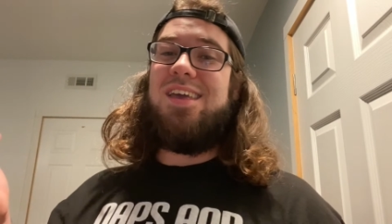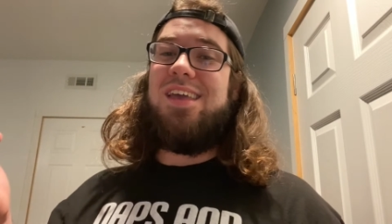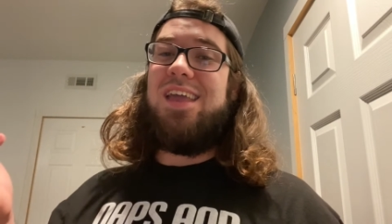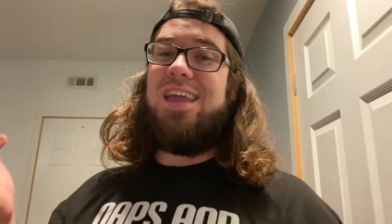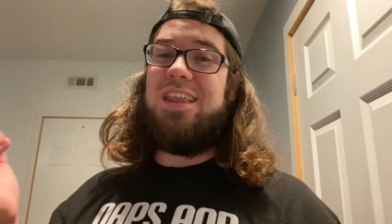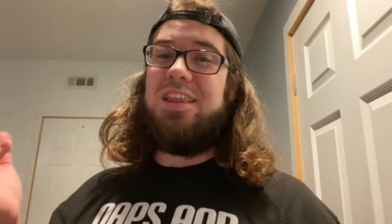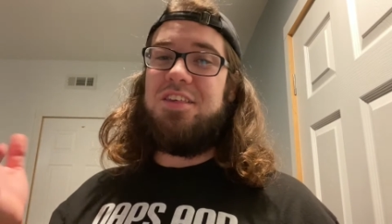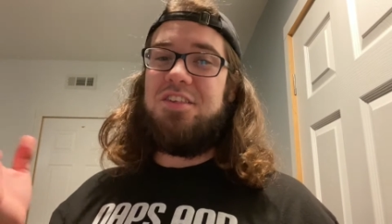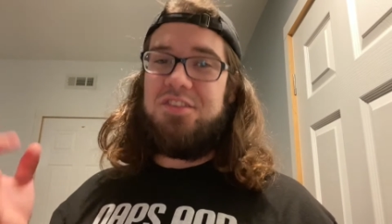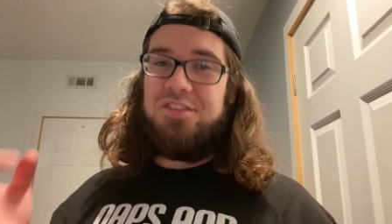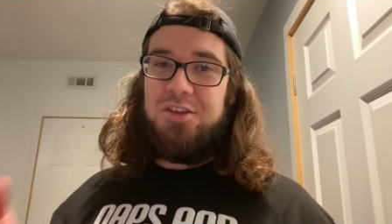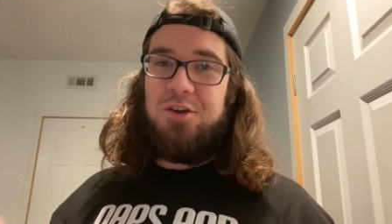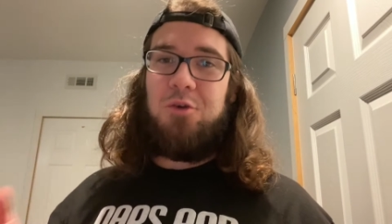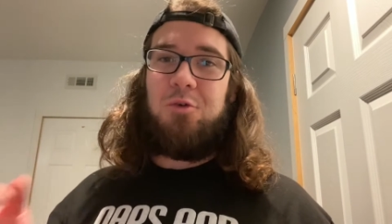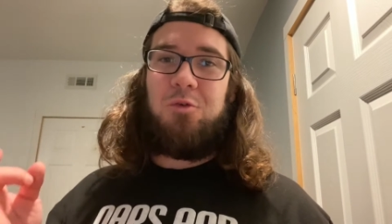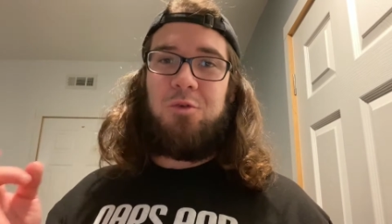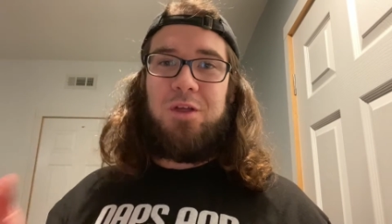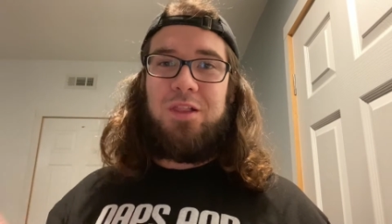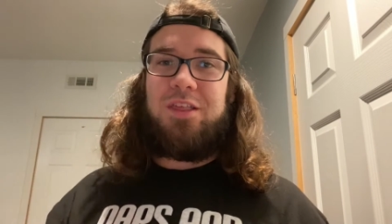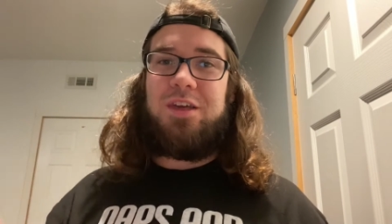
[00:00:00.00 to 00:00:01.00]
It is still
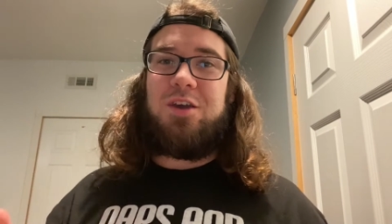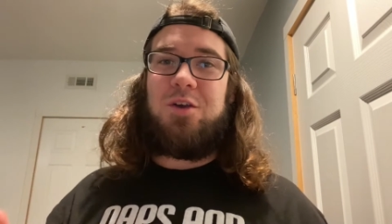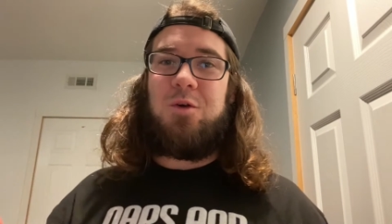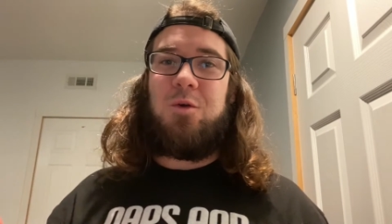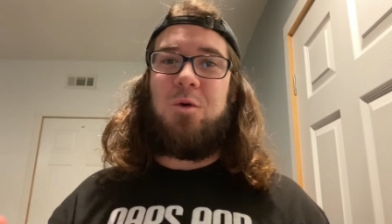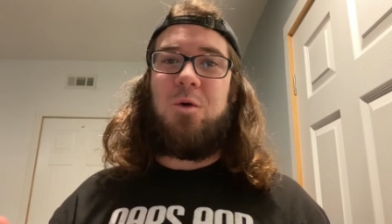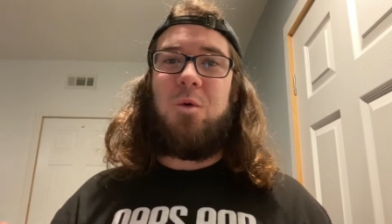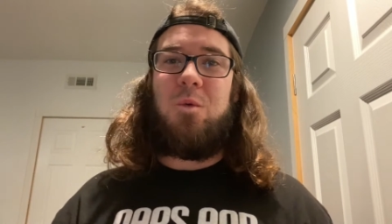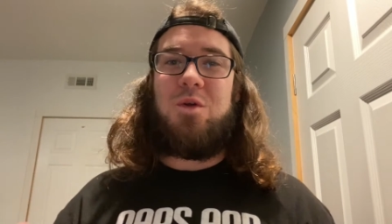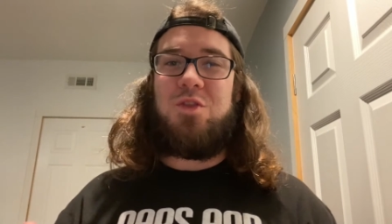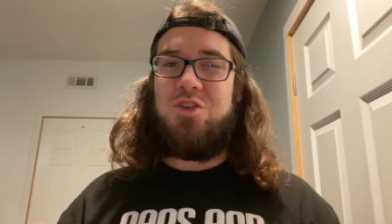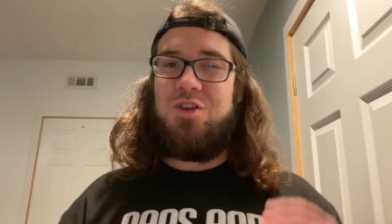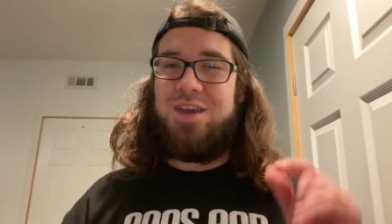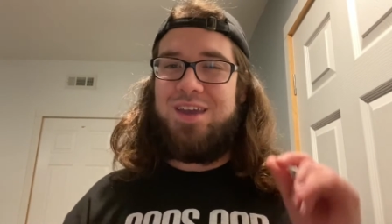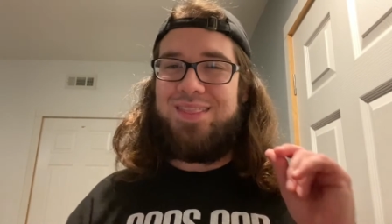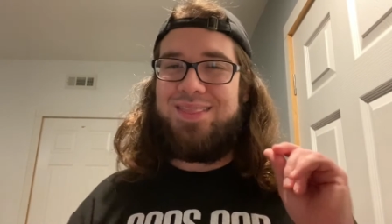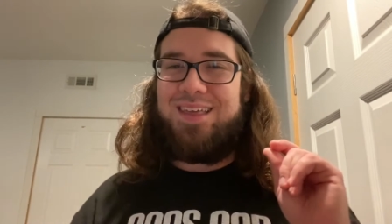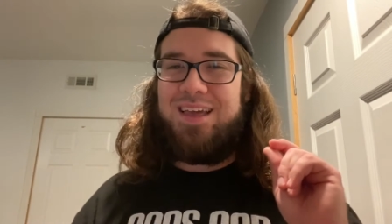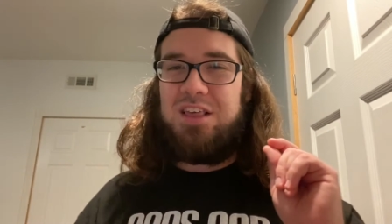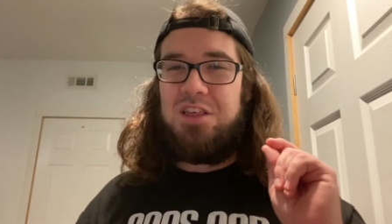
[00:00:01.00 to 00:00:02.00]
really cool when you
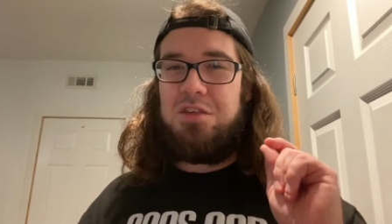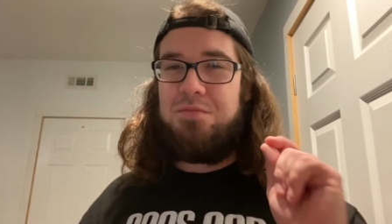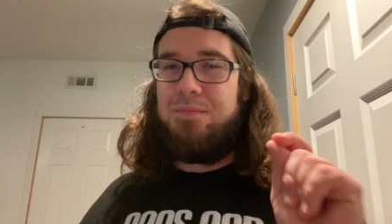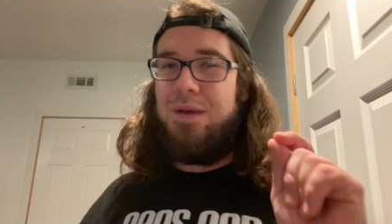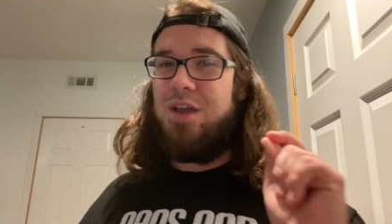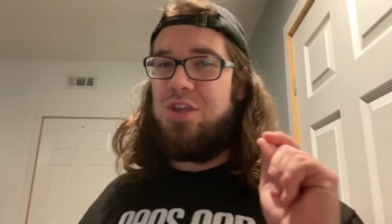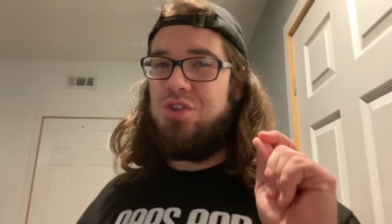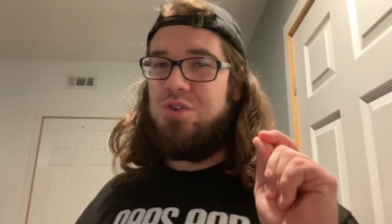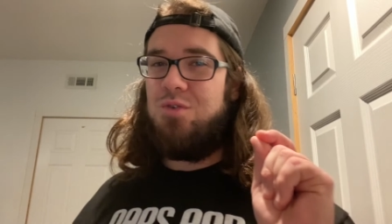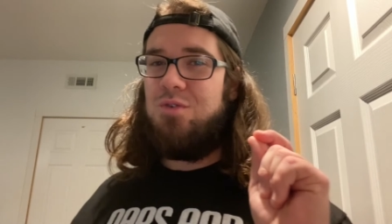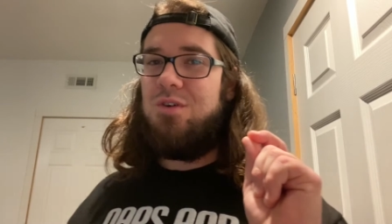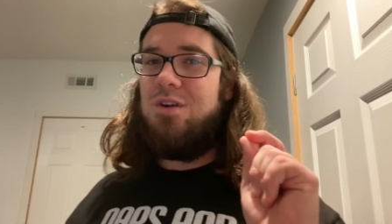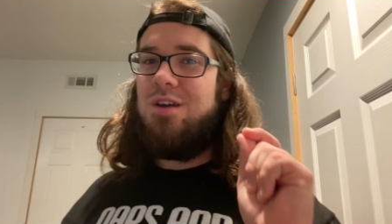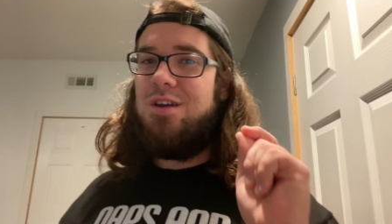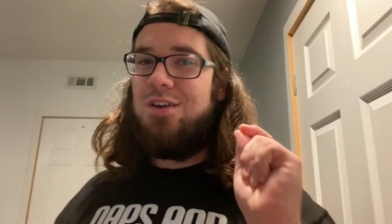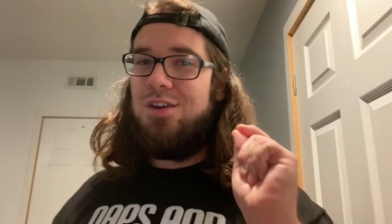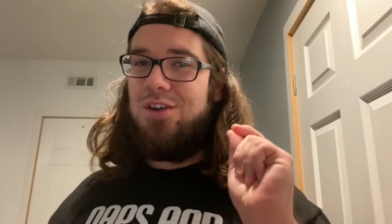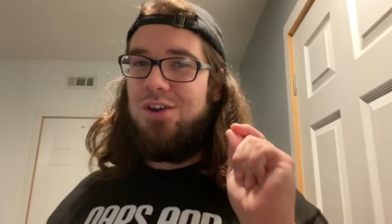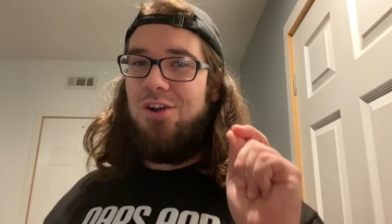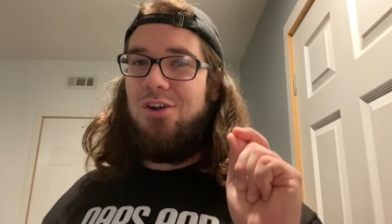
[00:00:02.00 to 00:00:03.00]
get that special
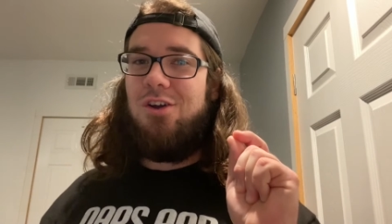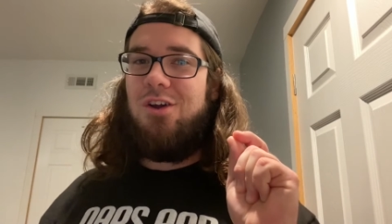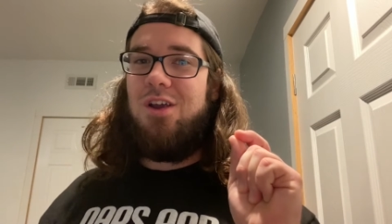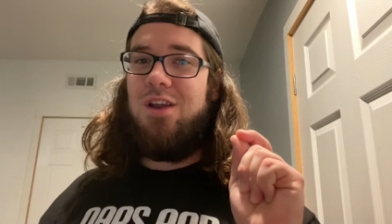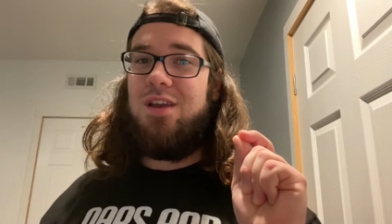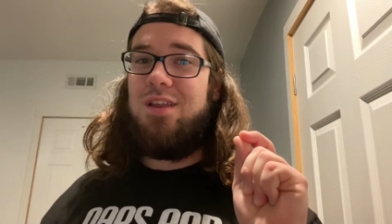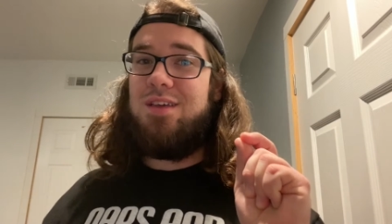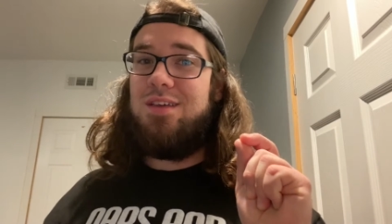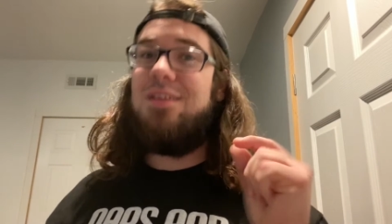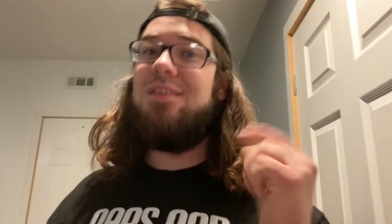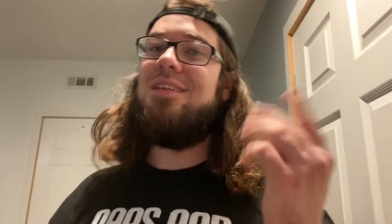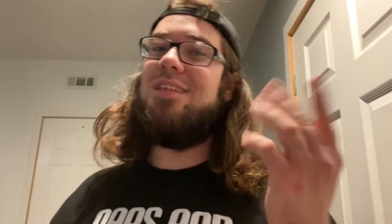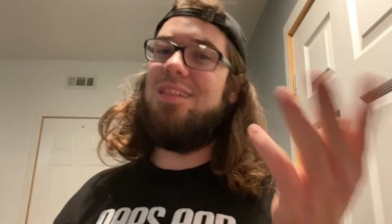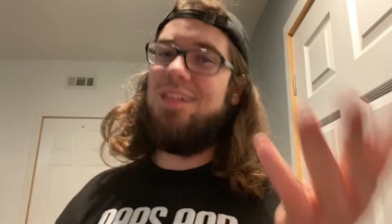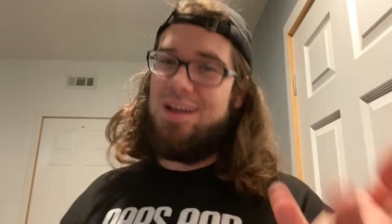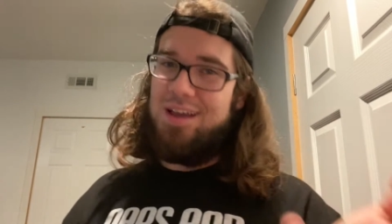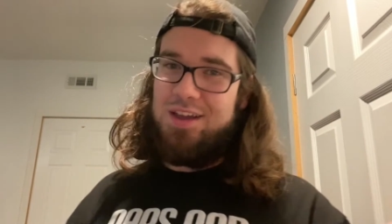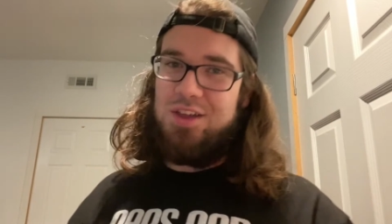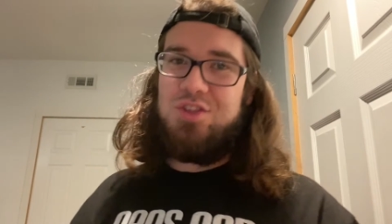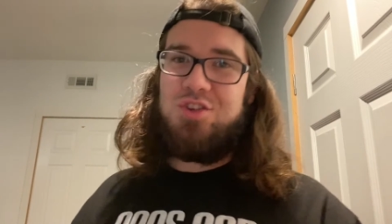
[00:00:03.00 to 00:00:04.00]
card
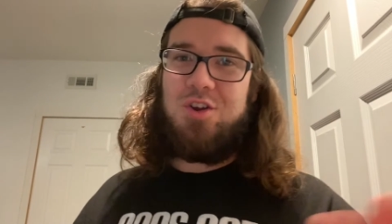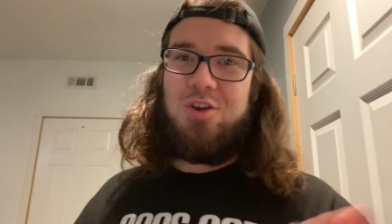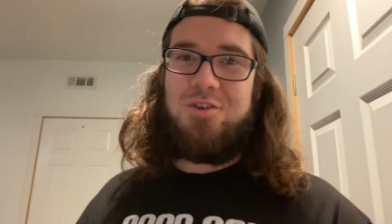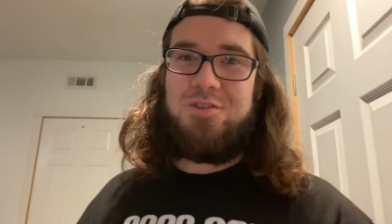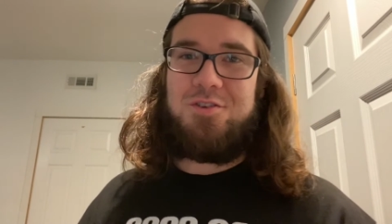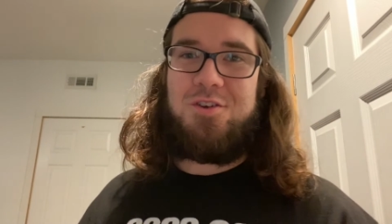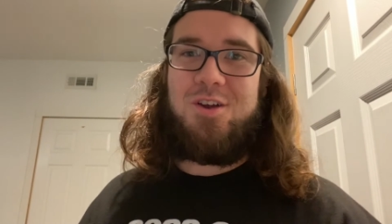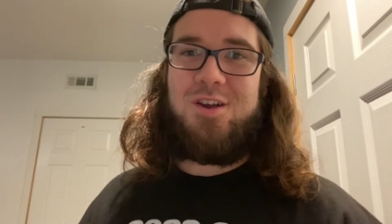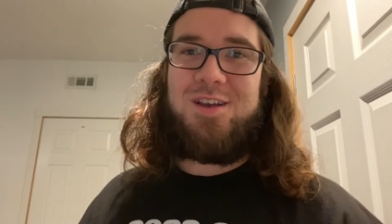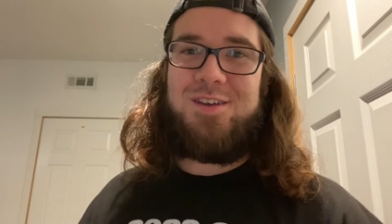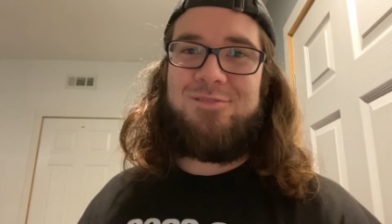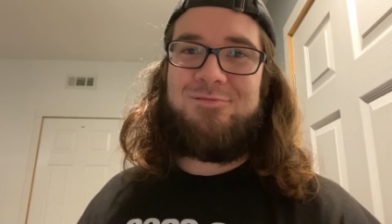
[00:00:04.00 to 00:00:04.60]
like a Charizard.